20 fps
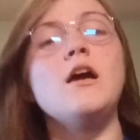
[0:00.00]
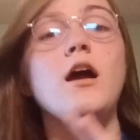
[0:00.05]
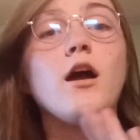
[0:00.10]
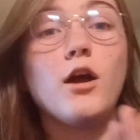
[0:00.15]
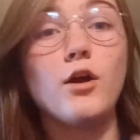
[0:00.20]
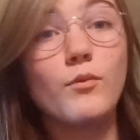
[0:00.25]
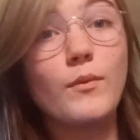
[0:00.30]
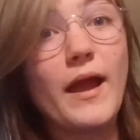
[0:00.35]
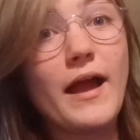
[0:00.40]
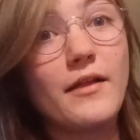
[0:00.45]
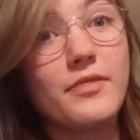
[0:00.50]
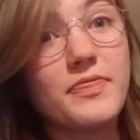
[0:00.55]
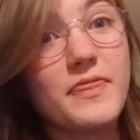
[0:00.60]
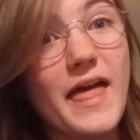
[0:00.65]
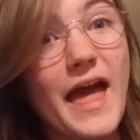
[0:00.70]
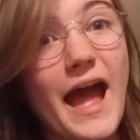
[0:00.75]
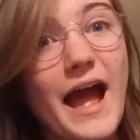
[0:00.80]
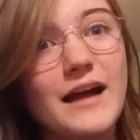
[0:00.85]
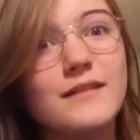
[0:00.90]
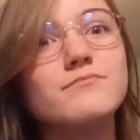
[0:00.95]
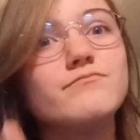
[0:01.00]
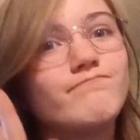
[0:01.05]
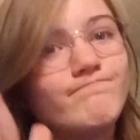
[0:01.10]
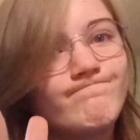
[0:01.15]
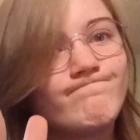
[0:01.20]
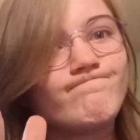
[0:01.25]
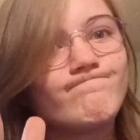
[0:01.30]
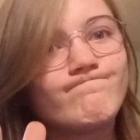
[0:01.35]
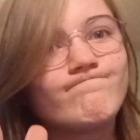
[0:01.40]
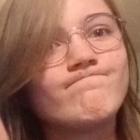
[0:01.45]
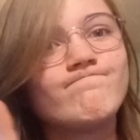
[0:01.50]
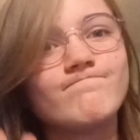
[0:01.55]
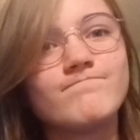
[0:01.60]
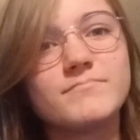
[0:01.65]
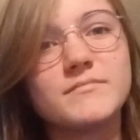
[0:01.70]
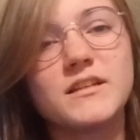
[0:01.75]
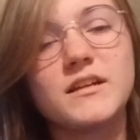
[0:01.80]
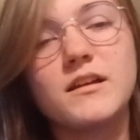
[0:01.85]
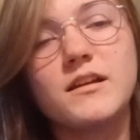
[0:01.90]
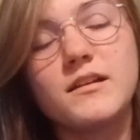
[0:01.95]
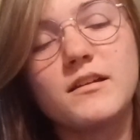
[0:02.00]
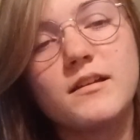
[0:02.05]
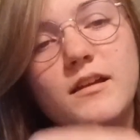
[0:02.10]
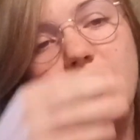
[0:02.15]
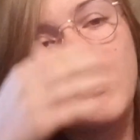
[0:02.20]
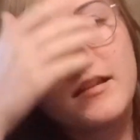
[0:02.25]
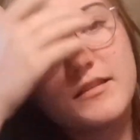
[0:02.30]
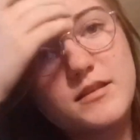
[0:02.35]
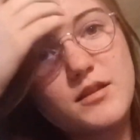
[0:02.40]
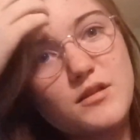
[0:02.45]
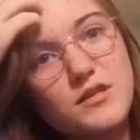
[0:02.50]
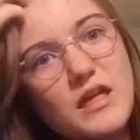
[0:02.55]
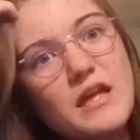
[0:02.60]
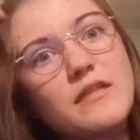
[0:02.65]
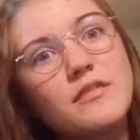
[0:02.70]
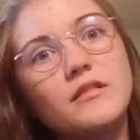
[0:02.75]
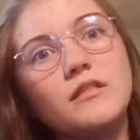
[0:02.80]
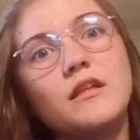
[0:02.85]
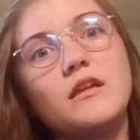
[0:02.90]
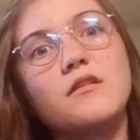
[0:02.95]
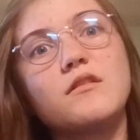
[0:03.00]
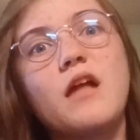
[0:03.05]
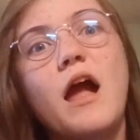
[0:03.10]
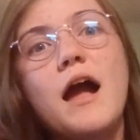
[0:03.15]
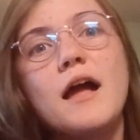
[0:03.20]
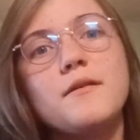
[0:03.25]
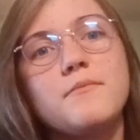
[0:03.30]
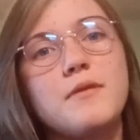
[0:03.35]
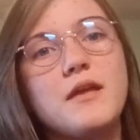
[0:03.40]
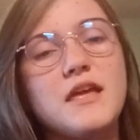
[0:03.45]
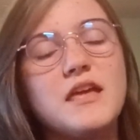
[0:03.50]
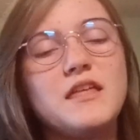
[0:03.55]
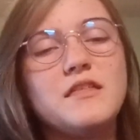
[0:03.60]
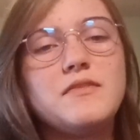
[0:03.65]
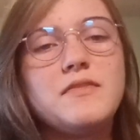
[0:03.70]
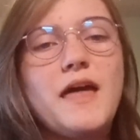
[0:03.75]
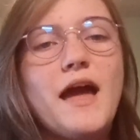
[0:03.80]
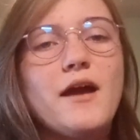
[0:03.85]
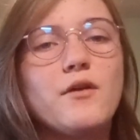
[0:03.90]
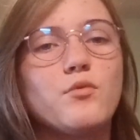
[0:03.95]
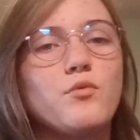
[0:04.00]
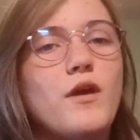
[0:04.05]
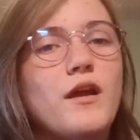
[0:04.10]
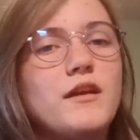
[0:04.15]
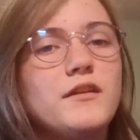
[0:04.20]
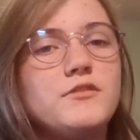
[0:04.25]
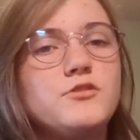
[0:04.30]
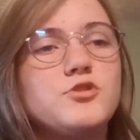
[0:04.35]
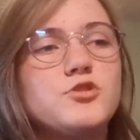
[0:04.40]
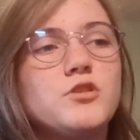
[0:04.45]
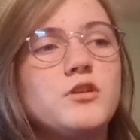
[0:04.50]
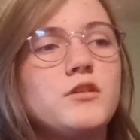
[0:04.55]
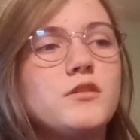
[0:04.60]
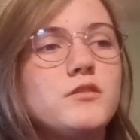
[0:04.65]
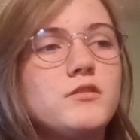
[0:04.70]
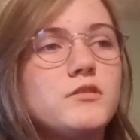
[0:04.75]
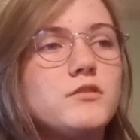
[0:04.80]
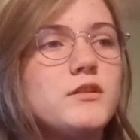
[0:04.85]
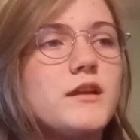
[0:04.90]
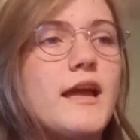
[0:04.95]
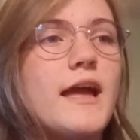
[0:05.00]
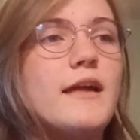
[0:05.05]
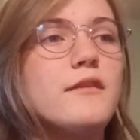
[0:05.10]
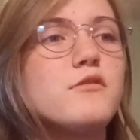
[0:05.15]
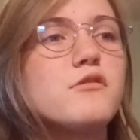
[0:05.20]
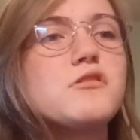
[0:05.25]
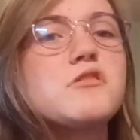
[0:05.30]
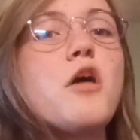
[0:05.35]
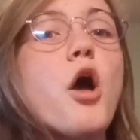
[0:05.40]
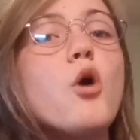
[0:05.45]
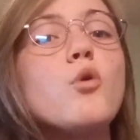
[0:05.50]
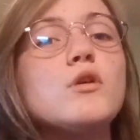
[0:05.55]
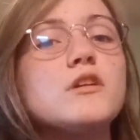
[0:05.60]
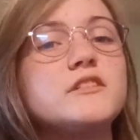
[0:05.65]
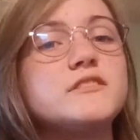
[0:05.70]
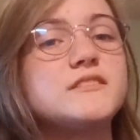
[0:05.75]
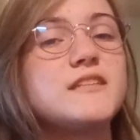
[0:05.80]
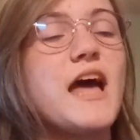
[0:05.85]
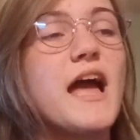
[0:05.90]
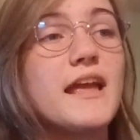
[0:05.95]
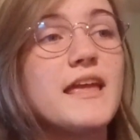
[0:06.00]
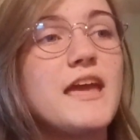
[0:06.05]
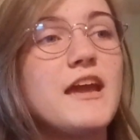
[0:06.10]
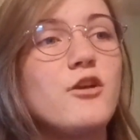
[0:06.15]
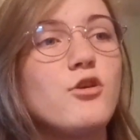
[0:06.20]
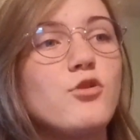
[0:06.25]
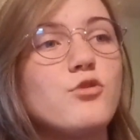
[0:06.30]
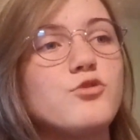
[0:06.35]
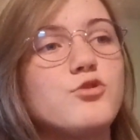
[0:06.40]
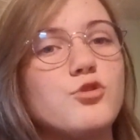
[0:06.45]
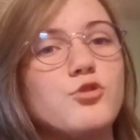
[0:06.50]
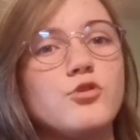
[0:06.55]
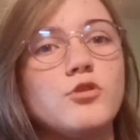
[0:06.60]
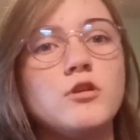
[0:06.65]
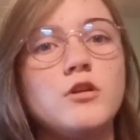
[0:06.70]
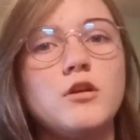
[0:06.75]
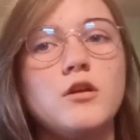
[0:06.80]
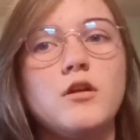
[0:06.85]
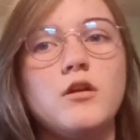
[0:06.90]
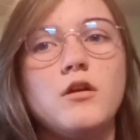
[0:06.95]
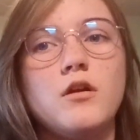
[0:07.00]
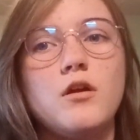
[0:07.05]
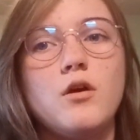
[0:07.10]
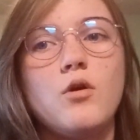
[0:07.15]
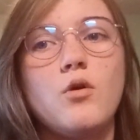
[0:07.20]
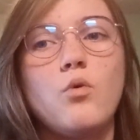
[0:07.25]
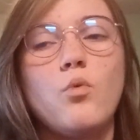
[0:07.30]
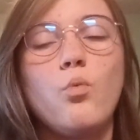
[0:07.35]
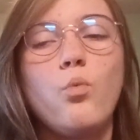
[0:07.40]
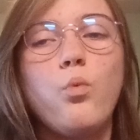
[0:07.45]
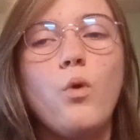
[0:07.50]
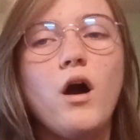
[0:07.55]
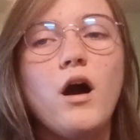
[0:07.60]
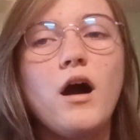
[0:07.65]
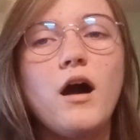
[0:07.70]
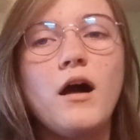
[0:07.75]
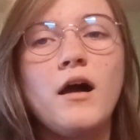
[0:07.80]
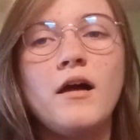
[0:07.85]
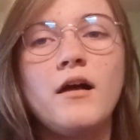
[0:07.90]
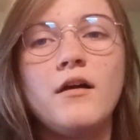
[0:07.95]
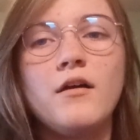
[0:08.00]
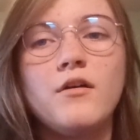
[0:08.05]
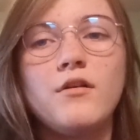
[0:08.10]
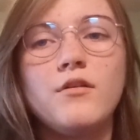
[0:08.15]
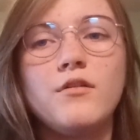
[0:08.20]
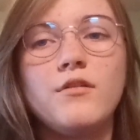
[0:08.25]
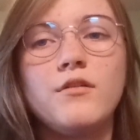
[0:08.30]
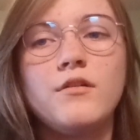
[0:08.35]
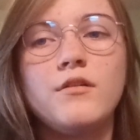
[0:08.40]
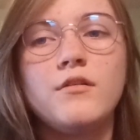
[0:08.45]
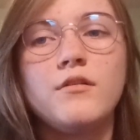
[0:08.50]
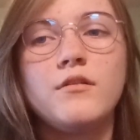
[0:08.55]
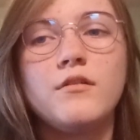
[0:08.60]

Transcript: around that, to say the least. I'm in that range, and so is that character. While